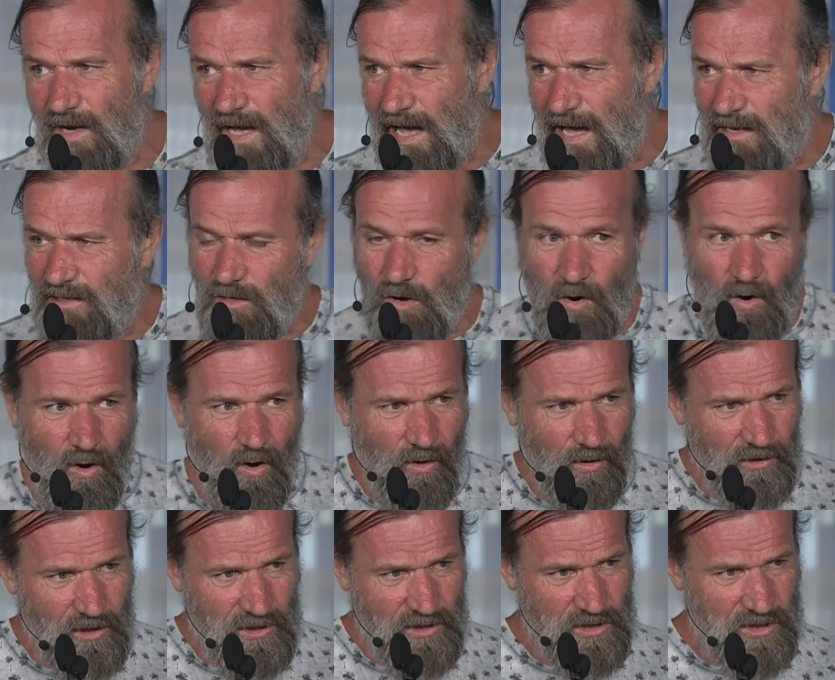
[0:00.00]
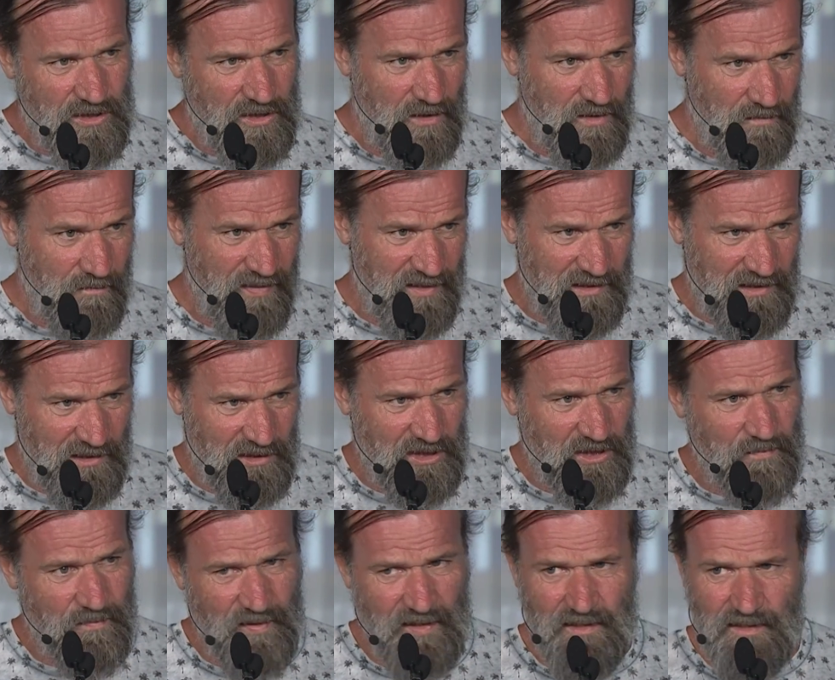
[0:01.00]
and the oldest
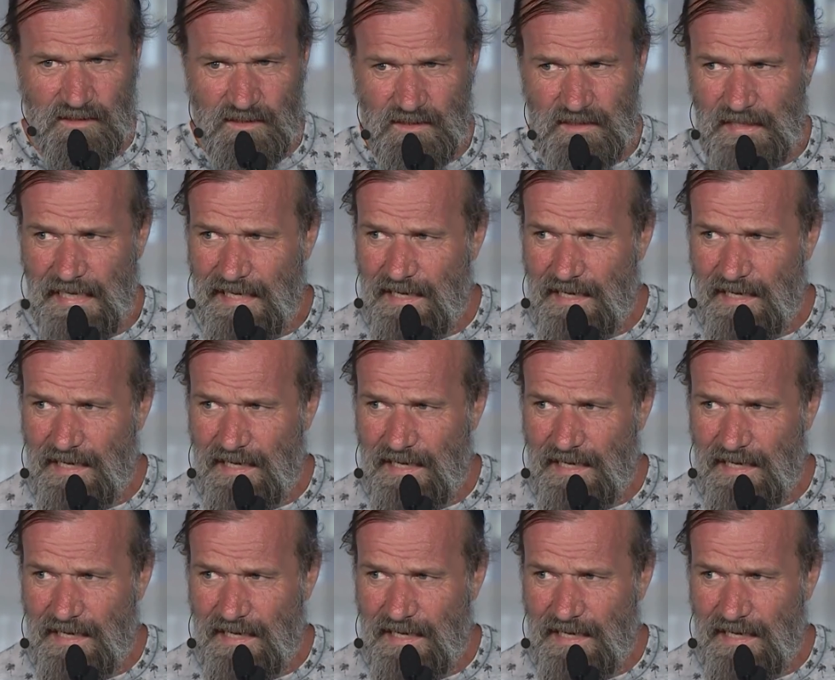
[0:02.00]
participant